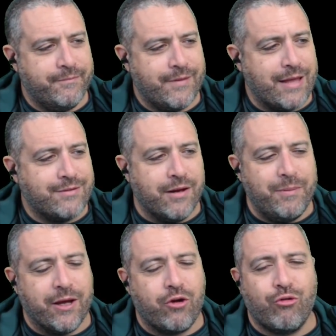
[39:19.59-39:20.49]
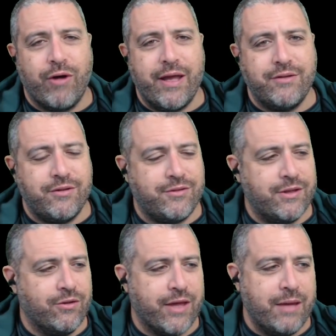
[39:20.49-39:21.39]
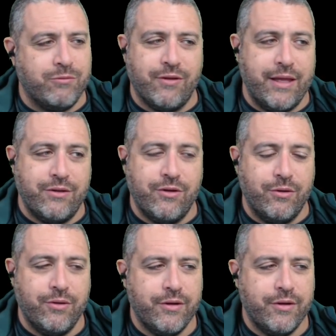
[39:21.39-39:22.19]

that's going to be a crazy single game slate too.